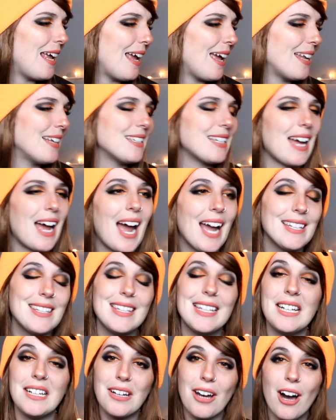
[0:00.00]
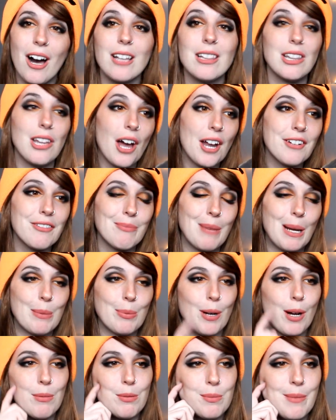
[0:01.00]
And I think a lot of my
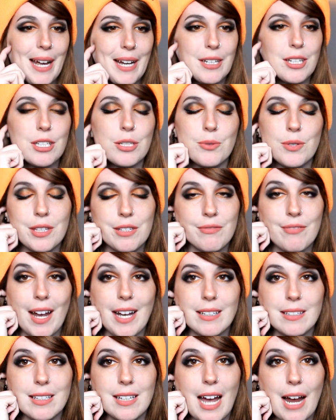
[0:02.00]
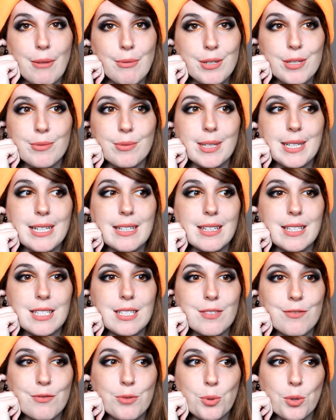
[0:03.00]
problem had to do with the fact that I was reading
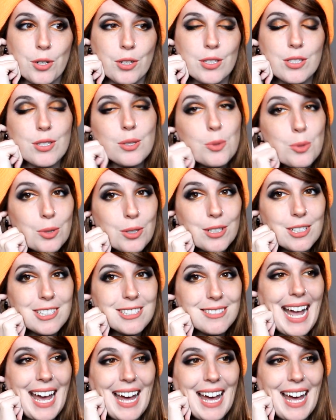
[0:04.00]
this for school